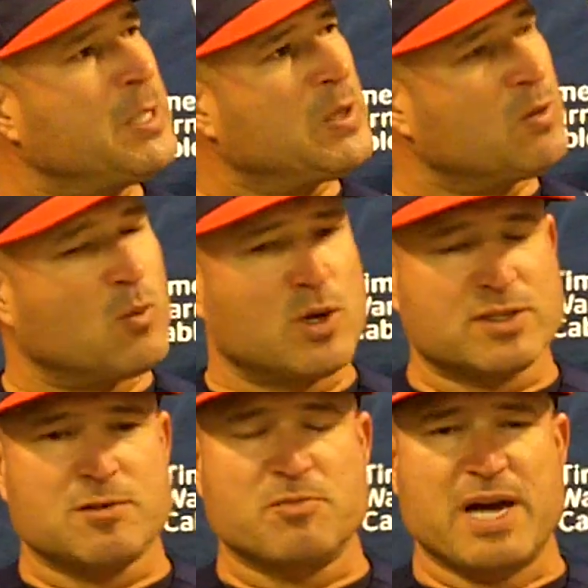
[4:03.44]
you know, work
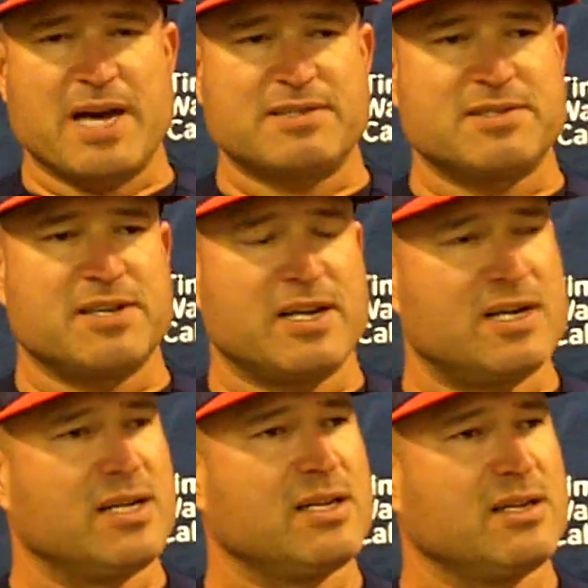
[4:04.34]
some guys in there
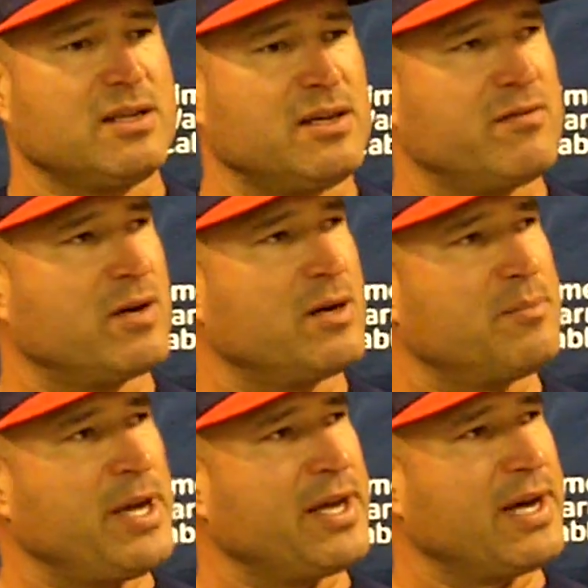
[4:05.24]
and give our
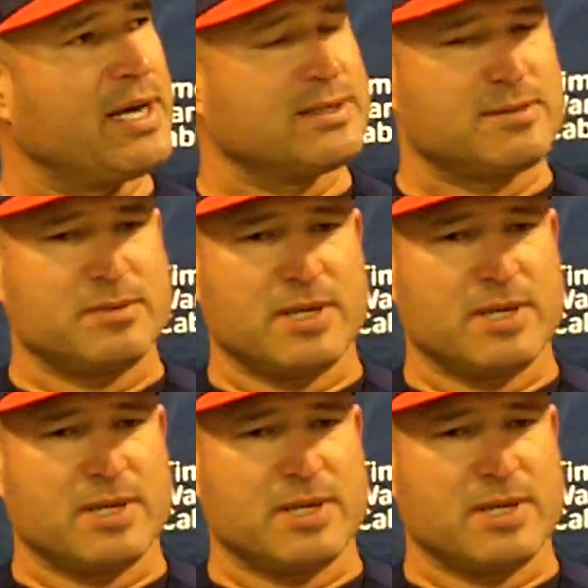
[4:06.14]
main guys